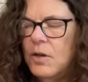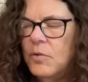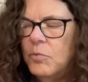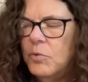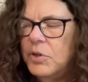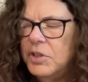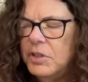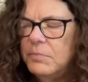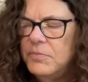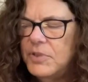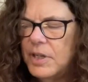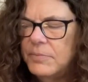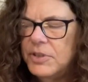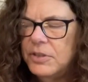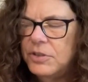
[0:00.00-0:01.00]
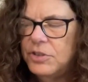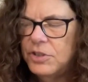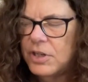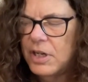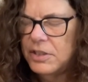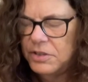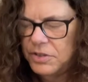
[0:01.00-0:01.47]
William W.
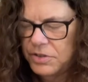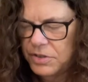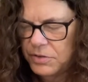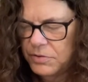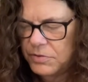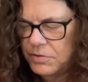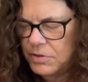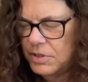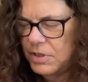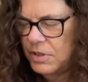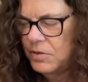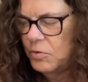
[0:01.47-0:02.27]
Johnstone,